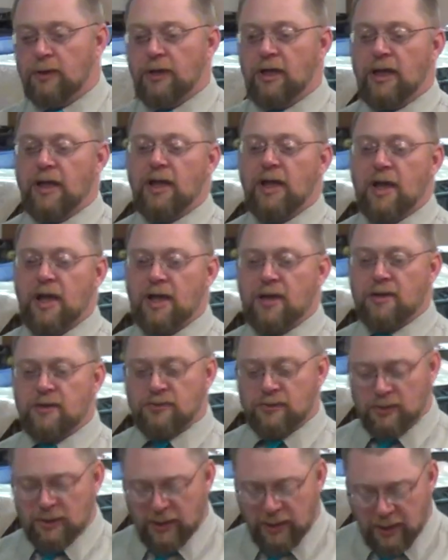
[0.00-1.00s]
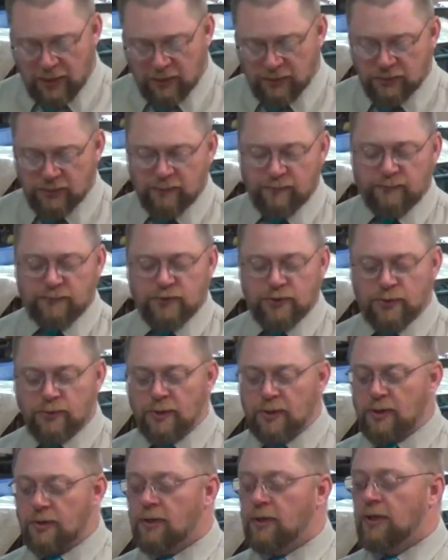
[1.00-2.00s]
Ahaz and the house of
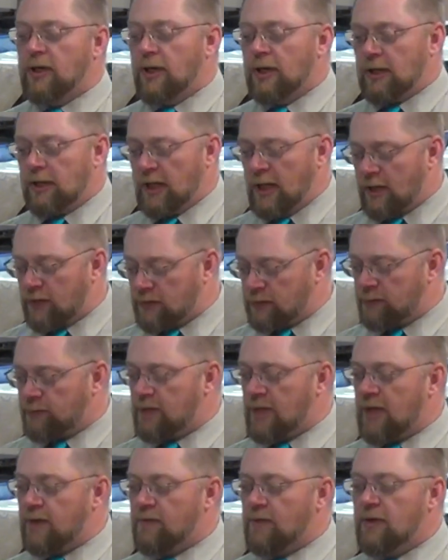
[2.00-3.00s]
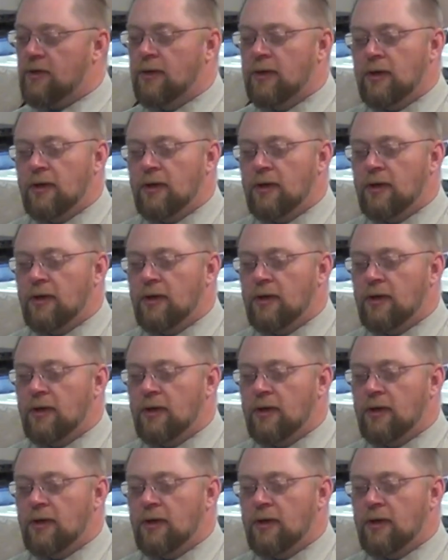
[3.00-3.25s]
Judah and the house of David.